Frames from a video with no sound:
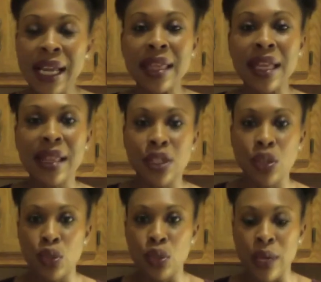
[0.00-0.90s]
thing that you
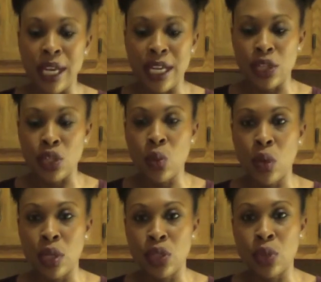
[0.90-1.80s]
do is you
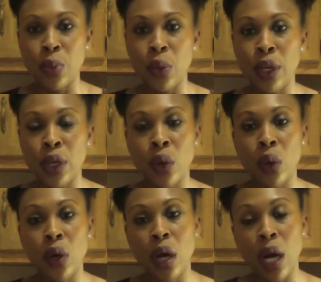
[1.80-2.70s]
want to put
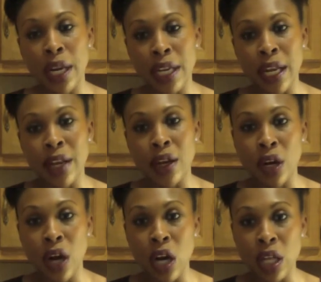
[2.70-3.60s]
your onion and your
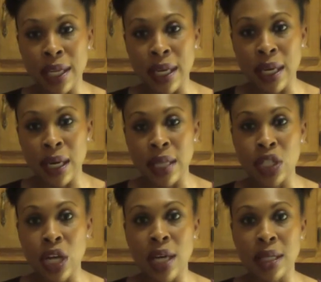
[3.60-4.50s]
garlic
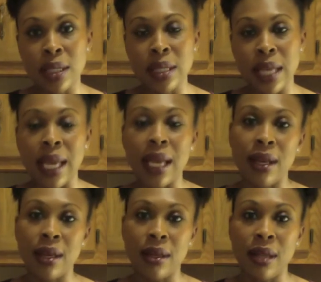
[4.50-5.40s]
chunks
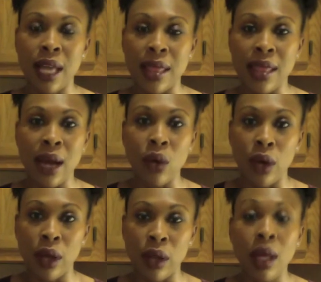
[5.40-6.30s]
in that
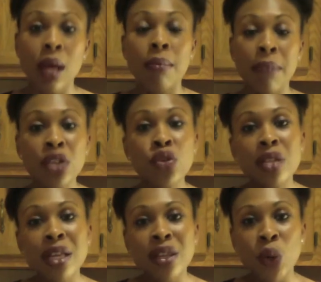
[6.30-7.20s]
oil. Make sure
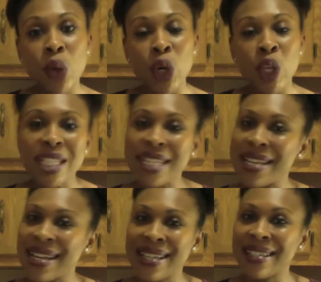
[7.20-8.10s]
that the oil is
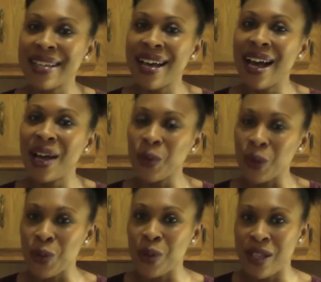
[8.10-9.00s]
nice and hot when you
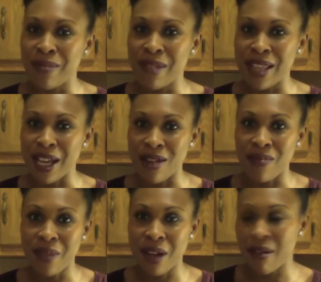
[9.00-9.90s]
put them in there,
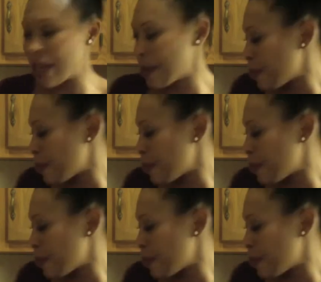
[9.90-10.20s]
all right?